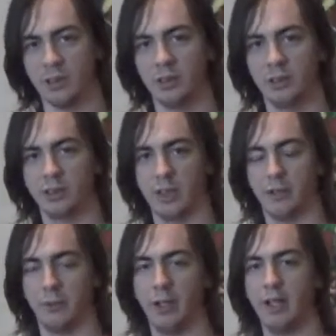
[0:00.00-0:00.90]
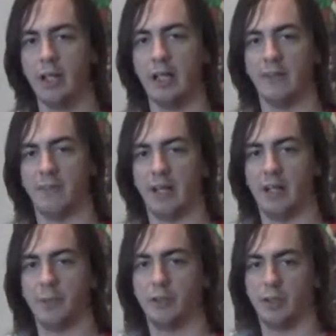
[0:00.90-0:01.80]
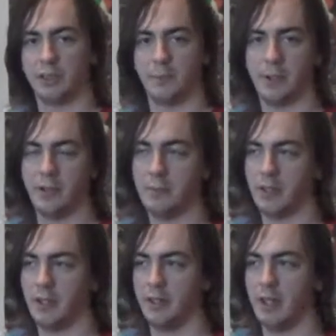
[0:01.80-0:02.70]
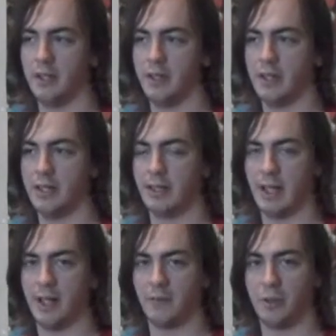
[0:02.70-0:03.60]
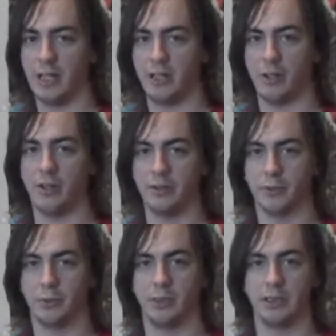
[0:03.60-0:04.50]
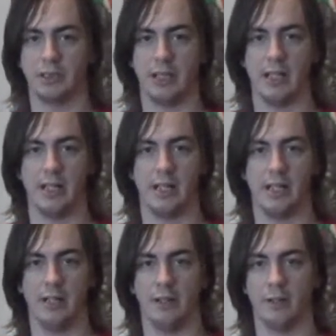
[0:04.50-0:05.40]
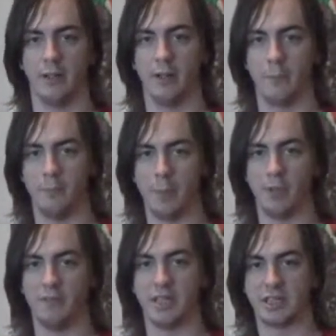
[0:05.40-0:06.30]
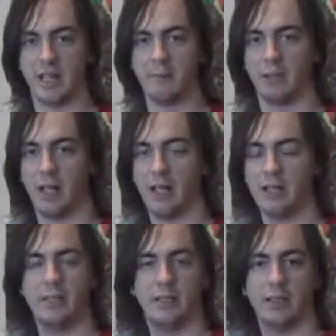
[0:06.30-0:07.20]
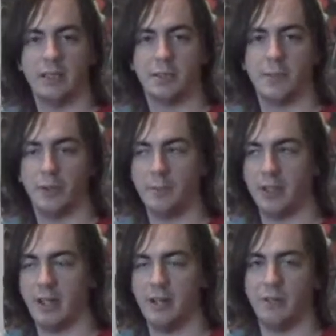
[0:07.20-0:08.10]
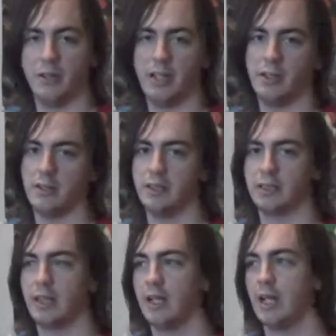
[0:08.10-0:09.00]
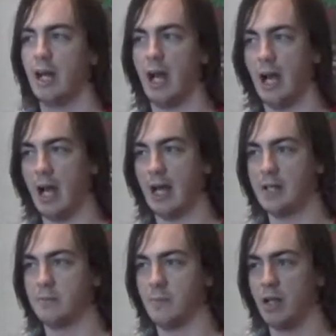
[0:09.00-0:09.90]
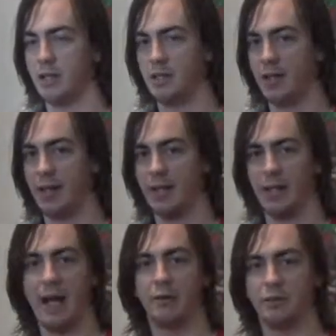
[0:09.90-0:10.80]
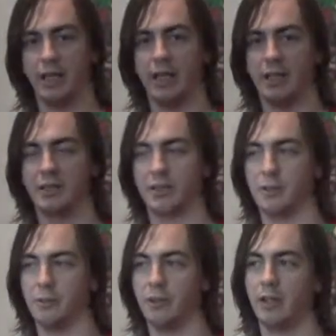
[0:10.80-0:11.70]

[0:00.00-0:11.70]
So, if I come across a Pokemon that I've already caught or is a member of the same line as a Pokemon I've already caught, I am not allowed to get it. So,